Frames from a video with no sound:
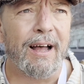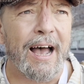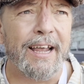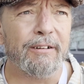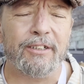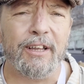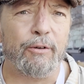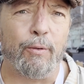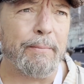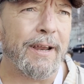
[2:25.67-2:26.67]
used the
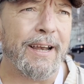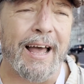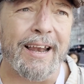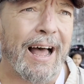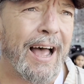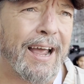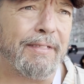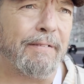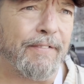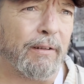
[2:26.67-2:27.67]
equipment, and
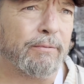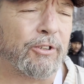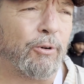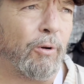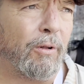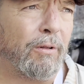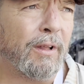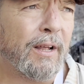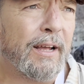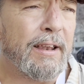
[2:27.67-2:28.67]
the film school,
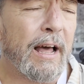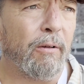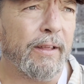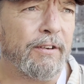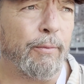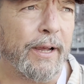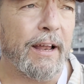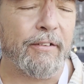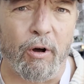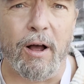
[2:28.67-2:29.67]
not only do we
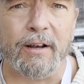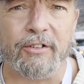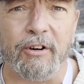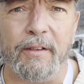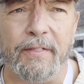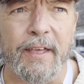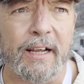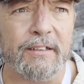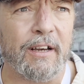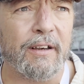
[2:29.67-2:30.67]
get taught certain
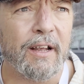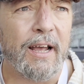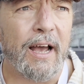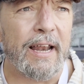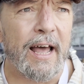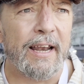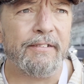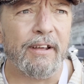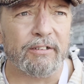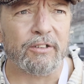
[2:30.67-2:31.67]
things and how to
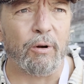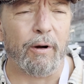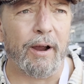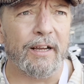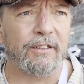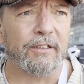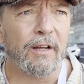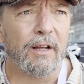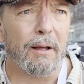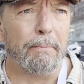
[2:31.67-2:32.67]
tell stories,
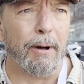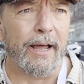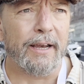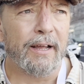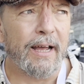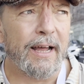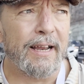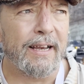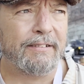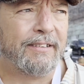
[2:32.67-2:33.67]
but
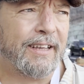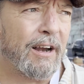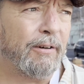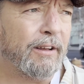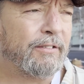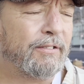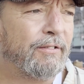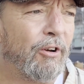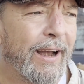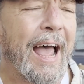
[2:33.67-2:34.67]
you
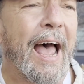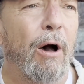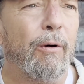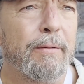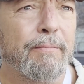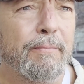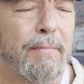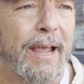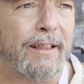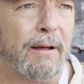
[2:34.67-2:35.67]
taught how to
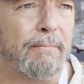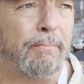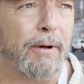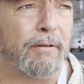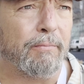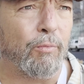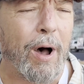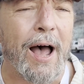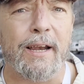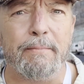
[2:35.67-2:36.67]
make them, but
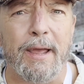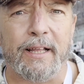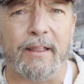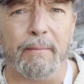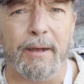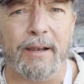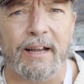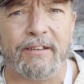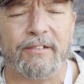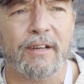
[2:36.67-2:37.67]
why to make them. And
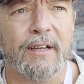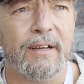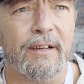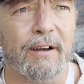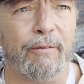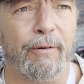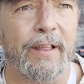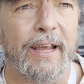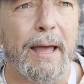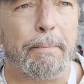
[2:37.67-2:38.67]
that's,
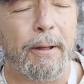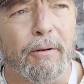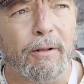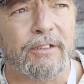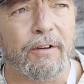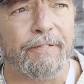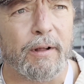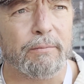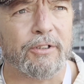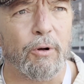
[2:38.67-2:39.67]
really it. But also
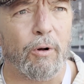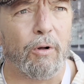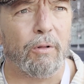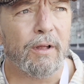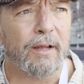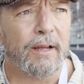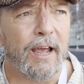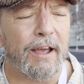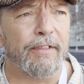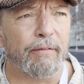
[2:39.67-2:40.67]
film school,
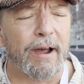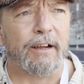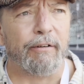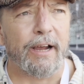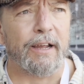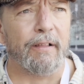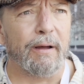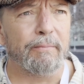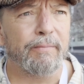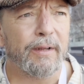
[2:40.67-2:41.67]
in the right
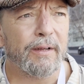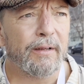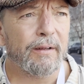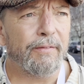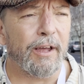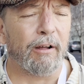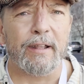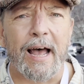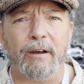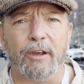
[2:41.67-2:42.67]
curriculum, they'll
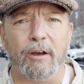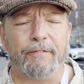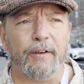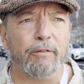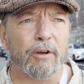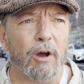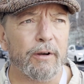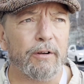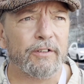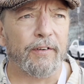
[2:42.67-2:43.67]
allow you, if you go
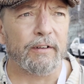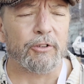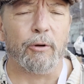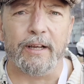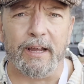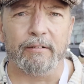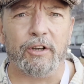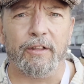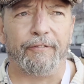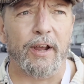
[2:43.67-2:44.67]
to a film school that gives
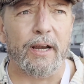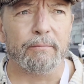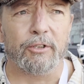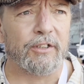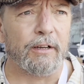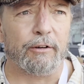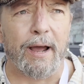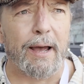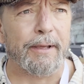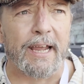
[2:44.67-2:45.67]
you the freedom just to
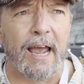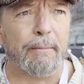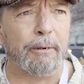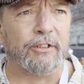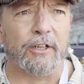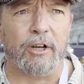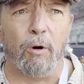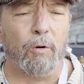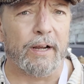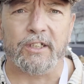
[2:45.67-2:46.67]
grab the cameras and
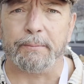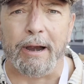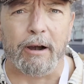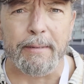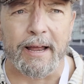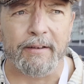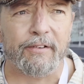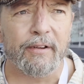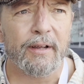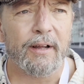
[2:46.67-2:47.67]
go
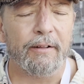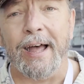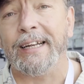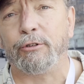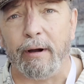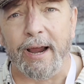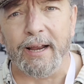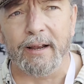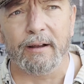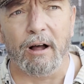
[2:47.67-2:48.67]
experiment, that's great.
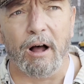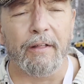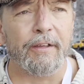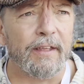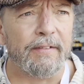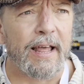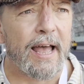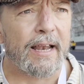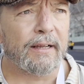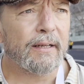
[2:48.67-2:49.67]
Other than
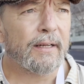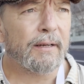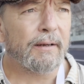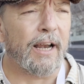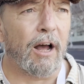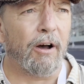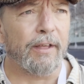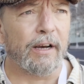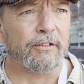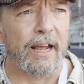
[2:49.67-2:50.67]
that,
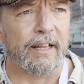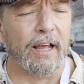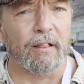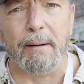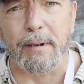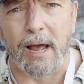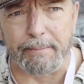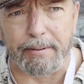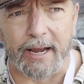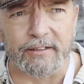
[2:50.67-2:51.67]
there's the alumni
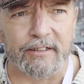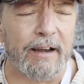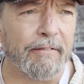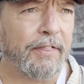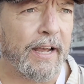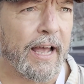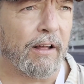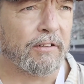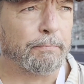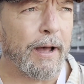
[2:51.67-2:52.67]
base and everything
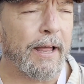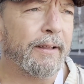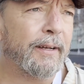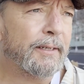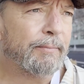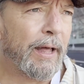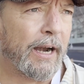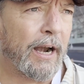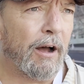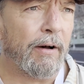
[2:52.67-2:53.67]
else. But I
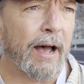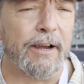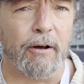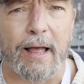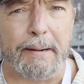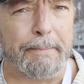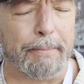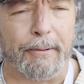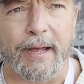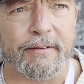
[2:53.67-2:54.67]
don't know. I know a lot of
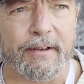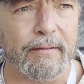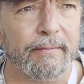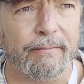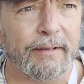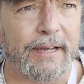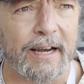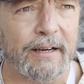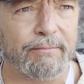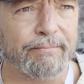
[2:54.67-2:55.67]
people that didn't get
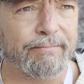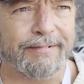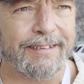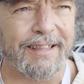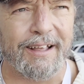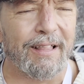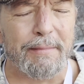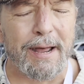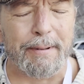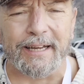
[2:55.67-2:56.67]
it. The
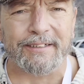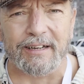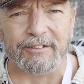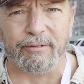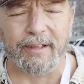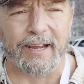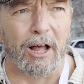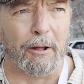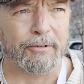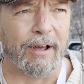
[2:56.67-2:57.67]
alumni base doesn't really
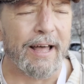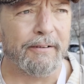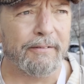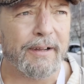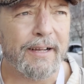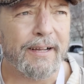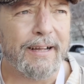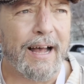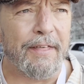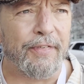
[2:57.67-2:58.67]
help. So
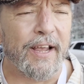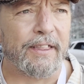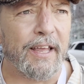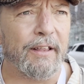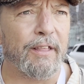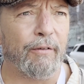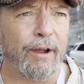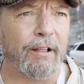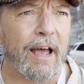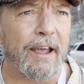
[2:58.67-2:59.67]
I think the
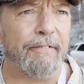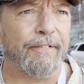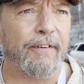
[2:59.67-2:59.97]
real life